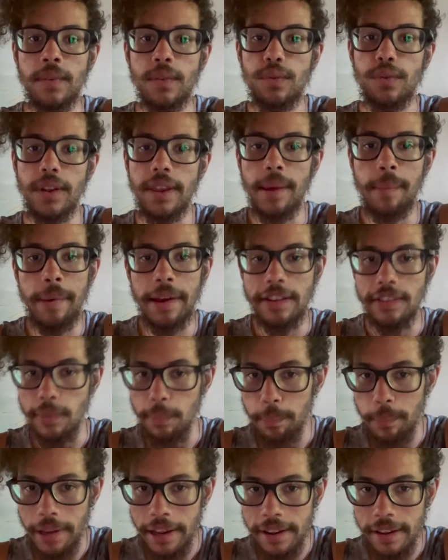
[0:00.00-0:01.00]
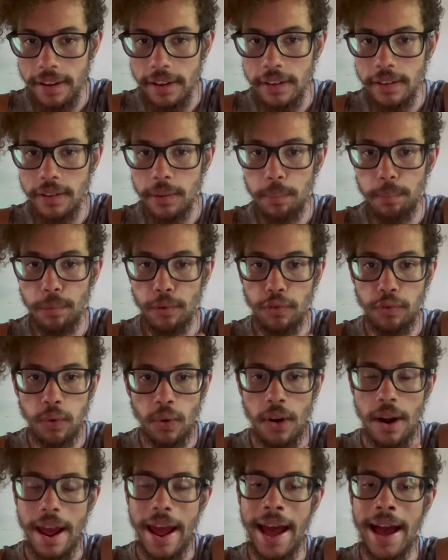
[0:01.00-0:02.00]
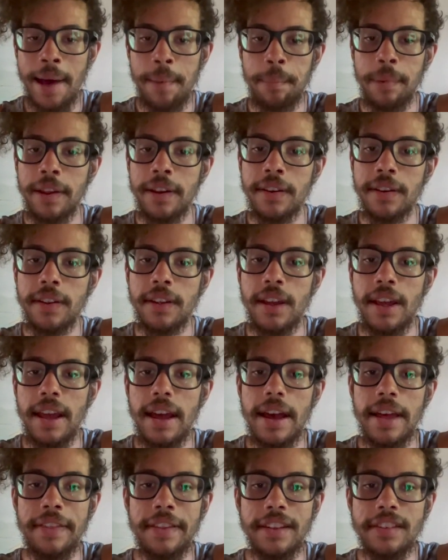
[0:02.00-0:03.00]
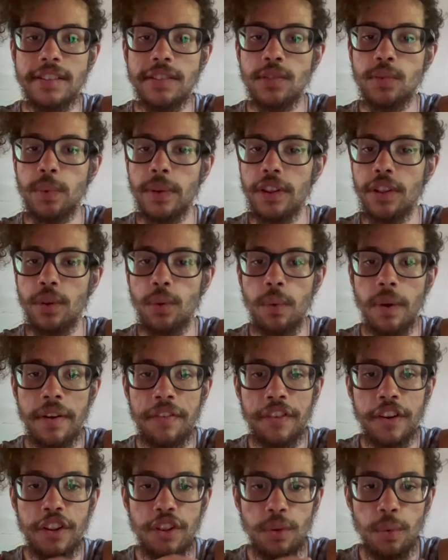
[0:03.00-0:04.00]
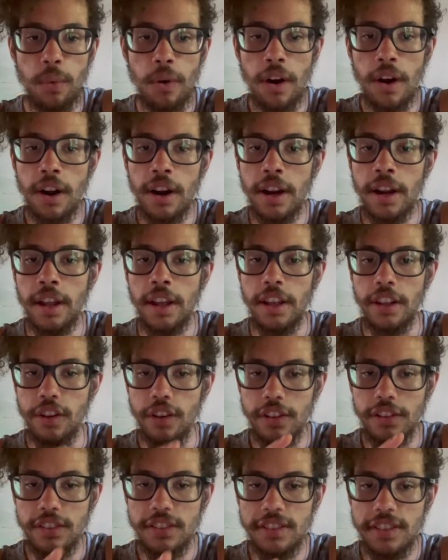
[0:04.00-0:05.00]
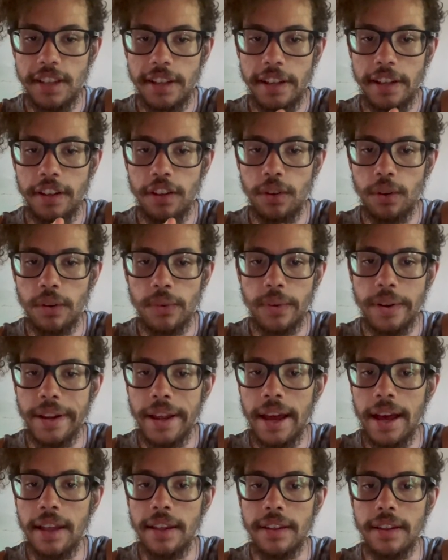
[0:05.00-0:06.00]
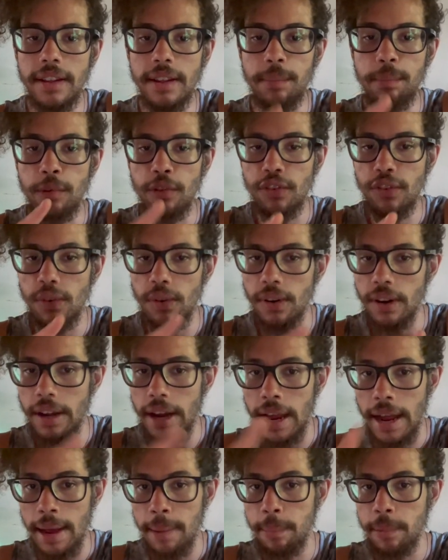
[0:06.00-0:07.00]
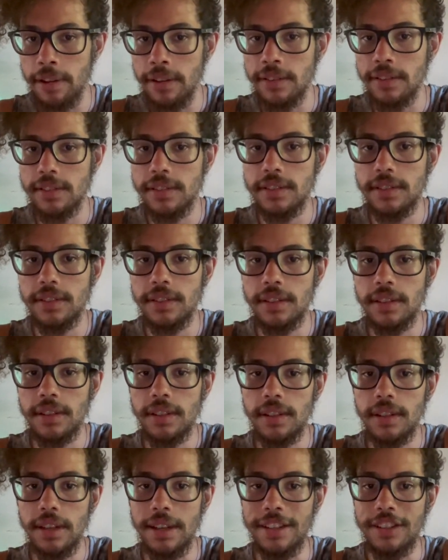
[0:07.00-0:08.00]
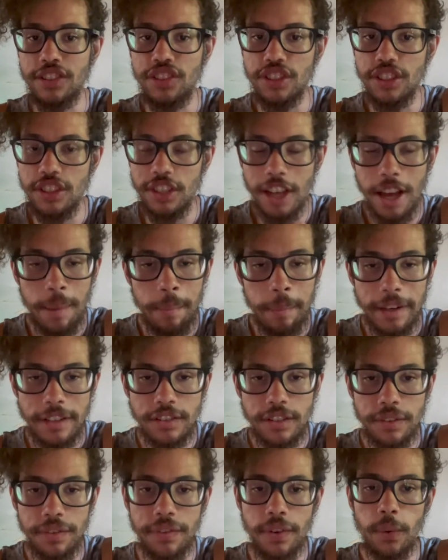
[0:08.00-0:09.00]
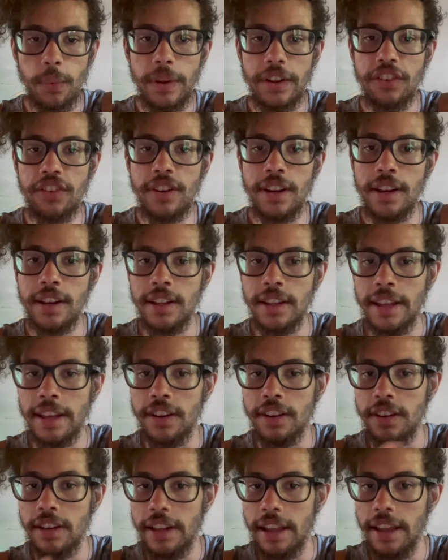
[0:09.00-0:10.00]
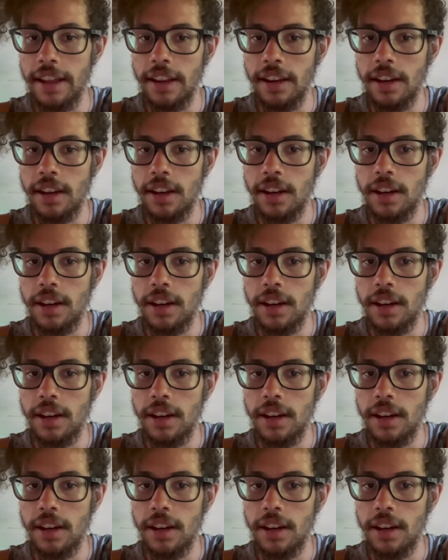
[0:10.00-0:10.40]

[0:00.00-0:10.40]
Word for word: for them as a band before it happened. And this is with whoever you are, you're seeing your reality before it happens. It's just coming to fruition at a later date